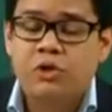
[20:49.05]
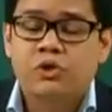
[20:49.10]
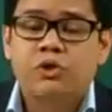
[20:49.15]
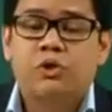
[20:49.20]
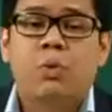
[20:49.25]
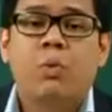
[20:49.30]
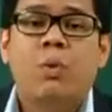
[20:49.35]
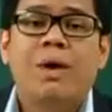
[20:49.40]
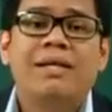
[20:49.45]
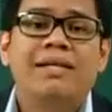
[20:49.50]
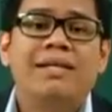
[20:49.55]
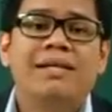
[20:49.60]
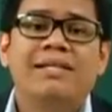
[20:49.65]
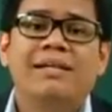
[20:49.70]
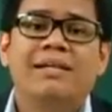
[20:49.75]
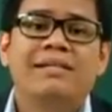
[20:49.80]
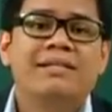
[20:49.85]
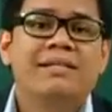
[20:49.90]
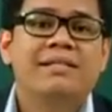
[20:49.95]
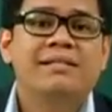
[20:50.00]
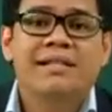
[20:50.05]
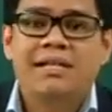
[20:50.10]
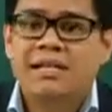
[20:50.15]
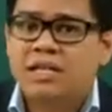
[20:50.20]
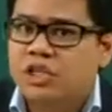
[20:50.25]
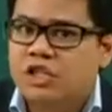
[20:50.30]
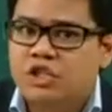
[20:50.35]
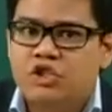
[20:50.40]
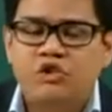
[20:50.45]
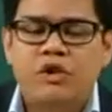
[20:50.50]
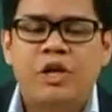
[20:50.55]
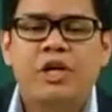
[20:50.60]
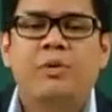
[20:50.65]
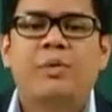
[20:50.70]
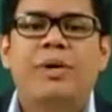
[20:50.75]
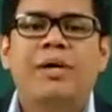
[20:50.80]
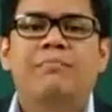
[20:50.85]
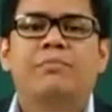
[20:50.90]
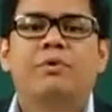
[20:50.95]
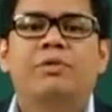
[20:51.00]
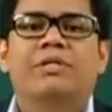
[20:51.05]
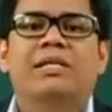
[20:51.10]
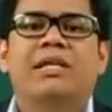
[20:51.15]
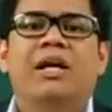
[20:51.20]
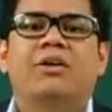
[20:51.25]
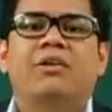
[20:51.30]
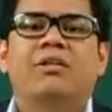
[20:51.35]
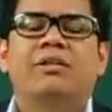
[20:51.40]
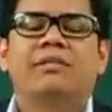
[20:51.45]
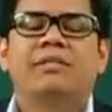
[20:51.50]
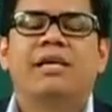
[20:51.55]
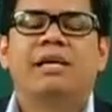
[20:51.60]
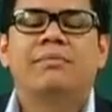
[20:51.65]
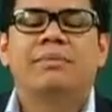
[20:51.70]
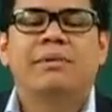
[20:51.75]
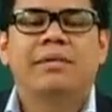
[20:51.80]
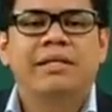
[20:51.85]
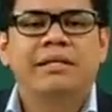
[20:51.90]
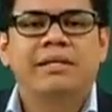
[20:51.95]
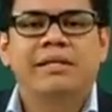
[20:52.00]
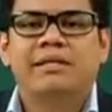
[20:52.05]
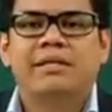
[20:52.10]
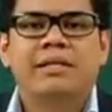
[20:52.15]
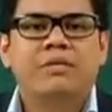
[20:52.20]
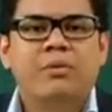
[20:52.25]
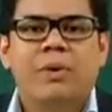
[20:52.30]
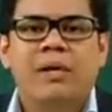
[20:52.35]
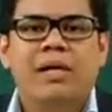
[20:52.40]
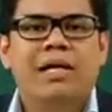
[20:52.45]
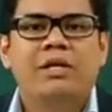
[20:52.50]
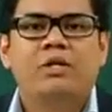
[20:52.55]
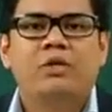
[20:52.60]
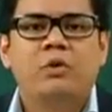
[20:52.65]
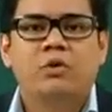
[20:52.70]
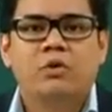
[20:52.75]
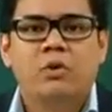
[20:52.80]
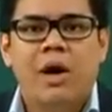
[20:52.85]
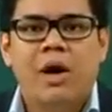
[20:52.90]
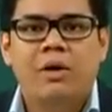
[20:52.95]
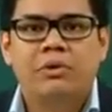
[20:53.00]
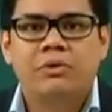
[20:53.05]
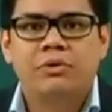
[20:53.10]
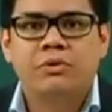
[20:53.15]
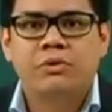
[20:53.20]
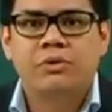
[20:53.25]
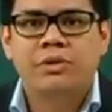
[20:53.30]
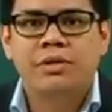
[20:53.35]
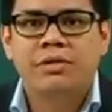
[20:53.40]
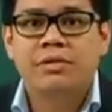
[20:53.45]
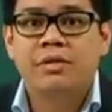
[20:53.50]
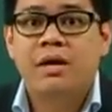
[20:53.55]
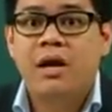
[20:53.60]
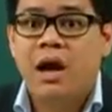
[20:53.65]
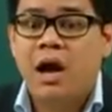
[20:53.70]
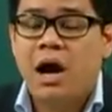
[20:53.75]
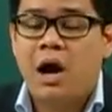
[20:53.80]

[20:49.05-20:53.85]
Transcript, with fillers: So what he does is he straight away puts it out on the table and he says, well, I don't know how to do this.